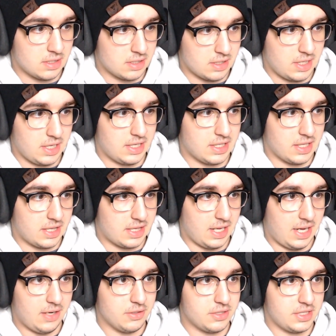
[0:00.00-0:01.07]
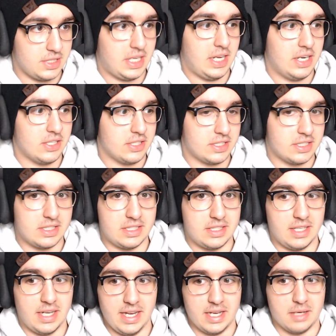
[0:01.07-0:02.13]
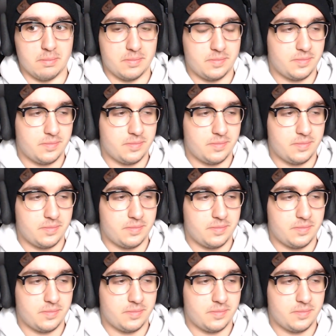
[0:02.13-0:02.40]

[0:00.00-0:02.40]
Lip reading: In 1,000 years. Damn.